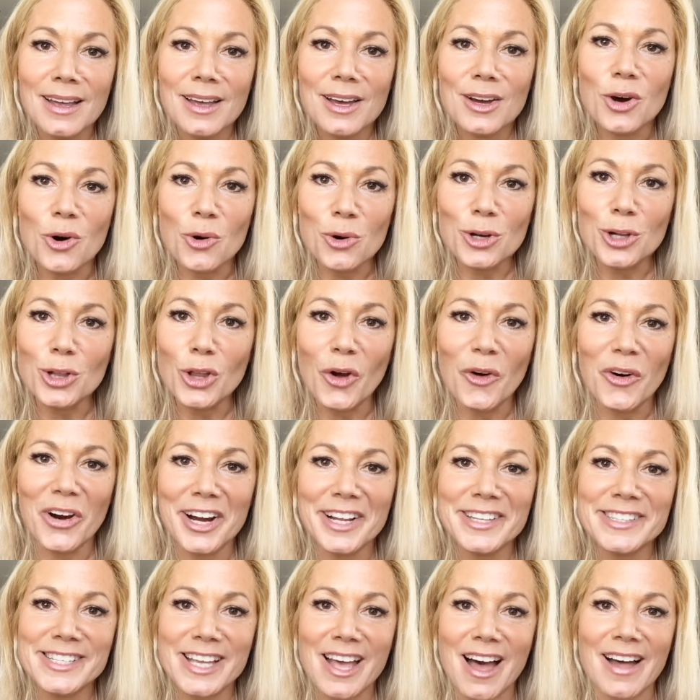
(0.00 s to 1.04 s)
Go to
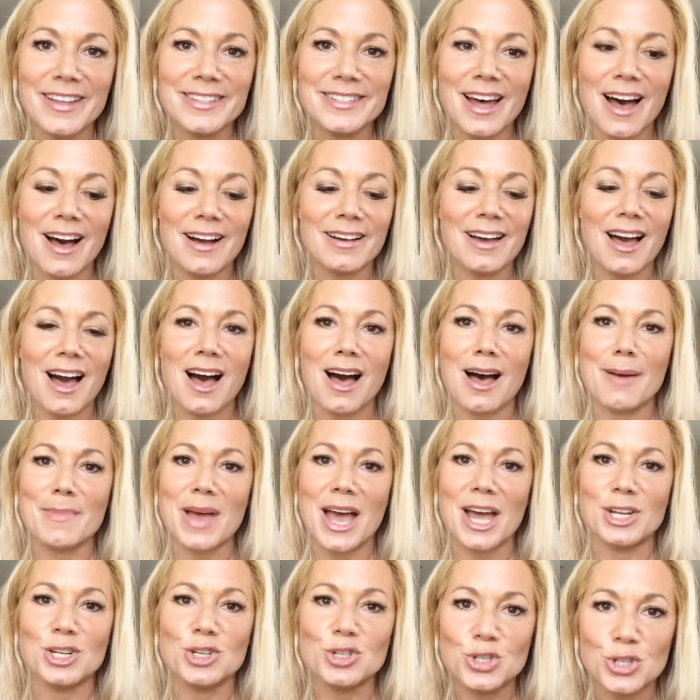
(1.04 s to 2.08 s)
laurenscott.com
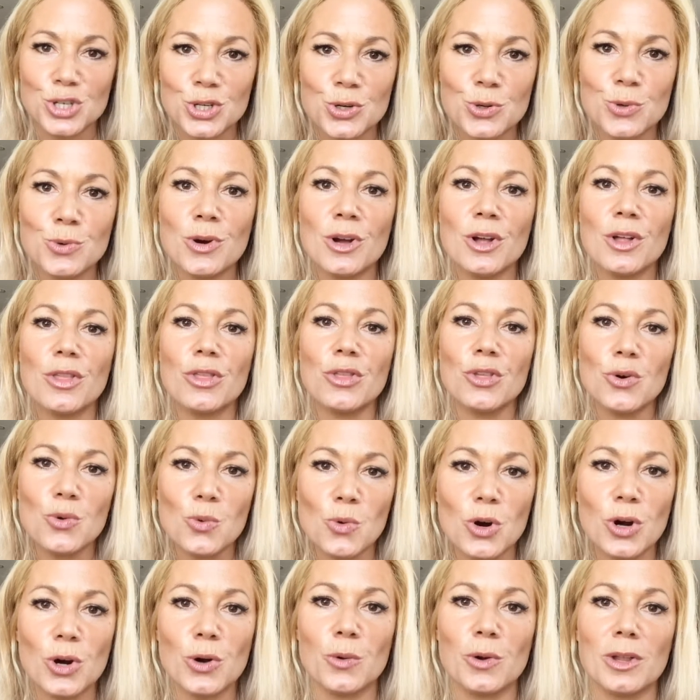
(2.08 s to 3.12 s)
and do the
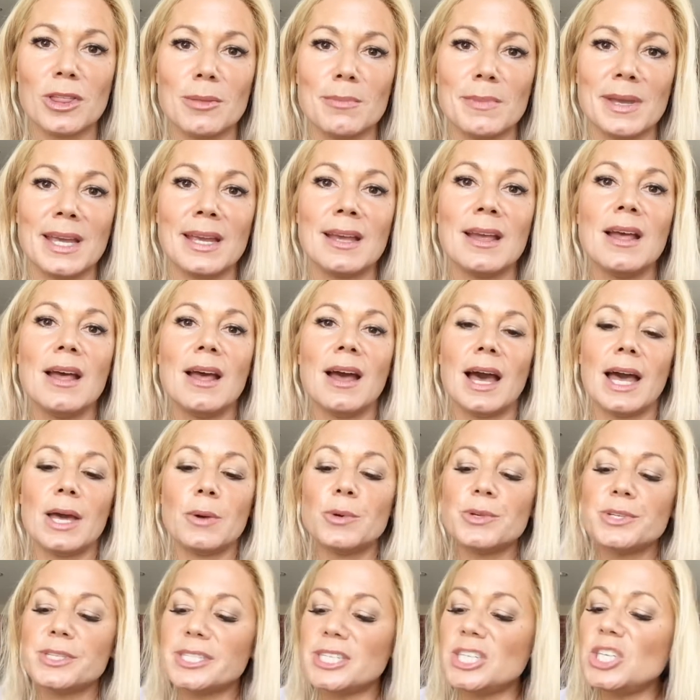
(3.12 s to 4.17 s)
work with me. I
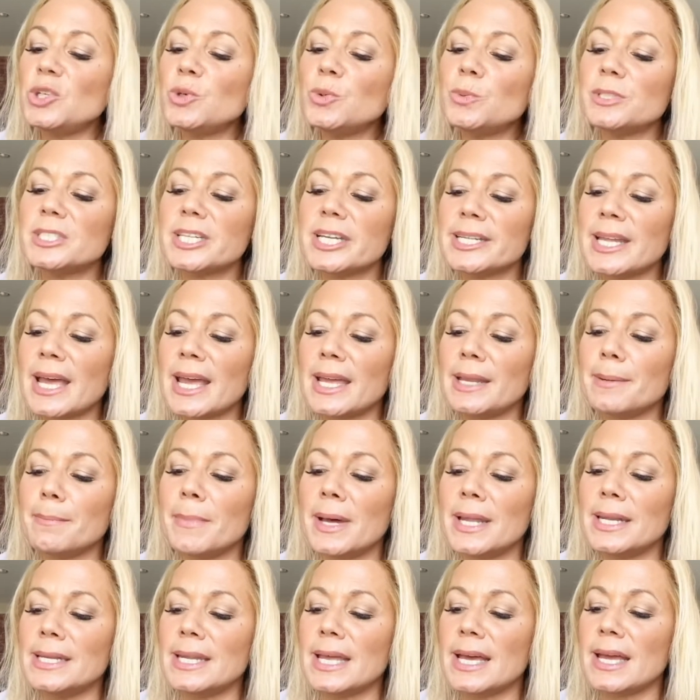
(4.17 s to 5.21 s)
will see you tonight,
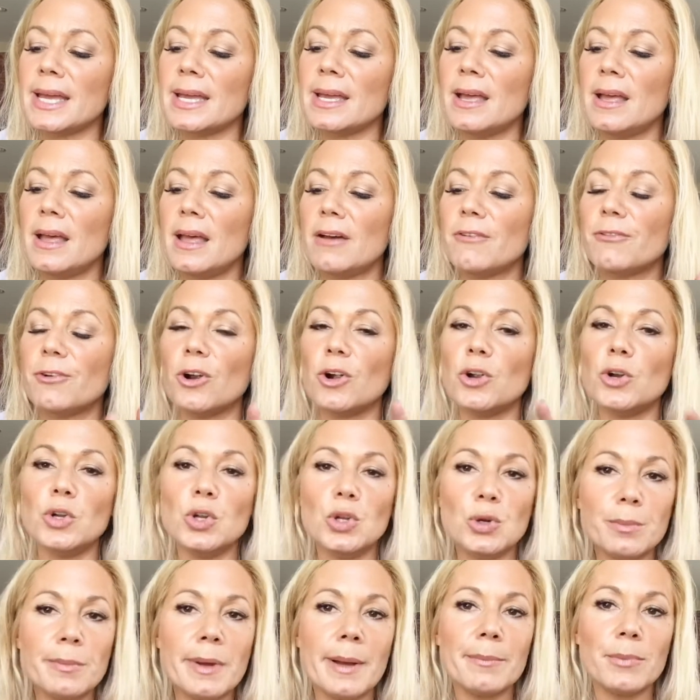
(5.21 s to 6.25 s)
Monday, for our
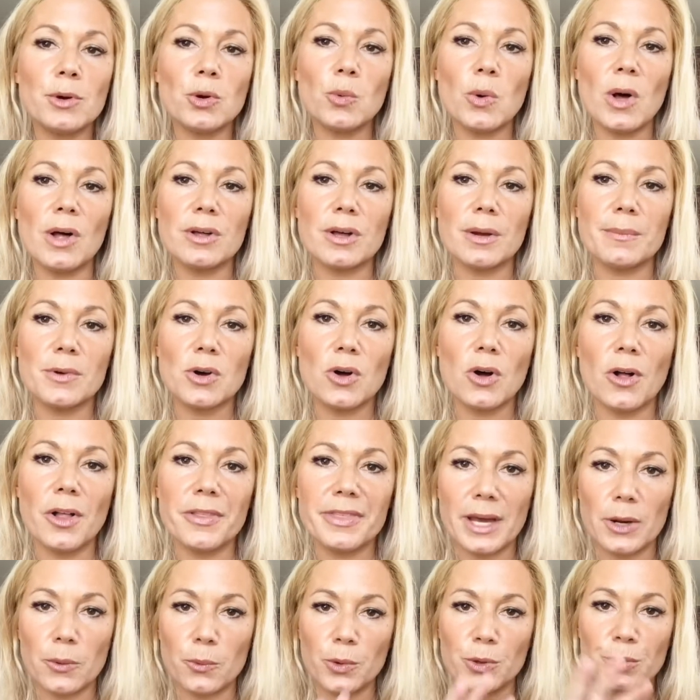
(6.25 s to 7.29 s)
new member welcome call
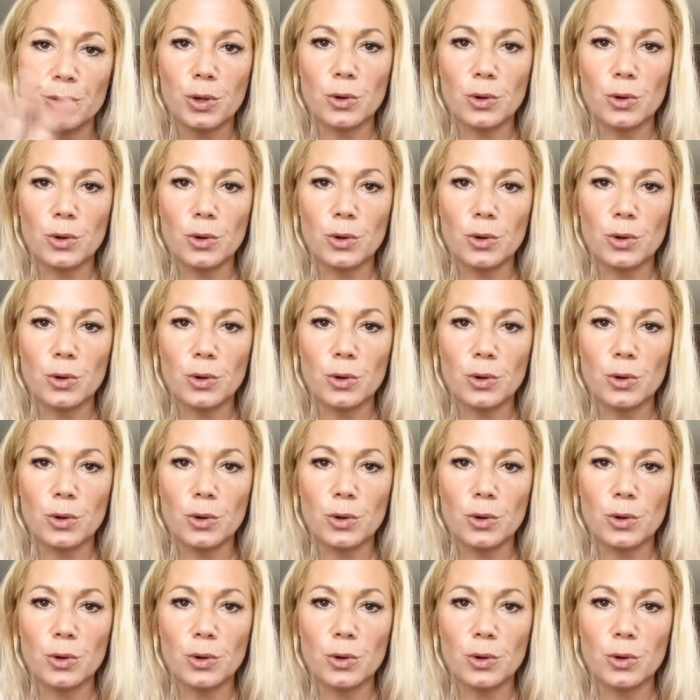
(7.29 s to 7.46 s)
that will go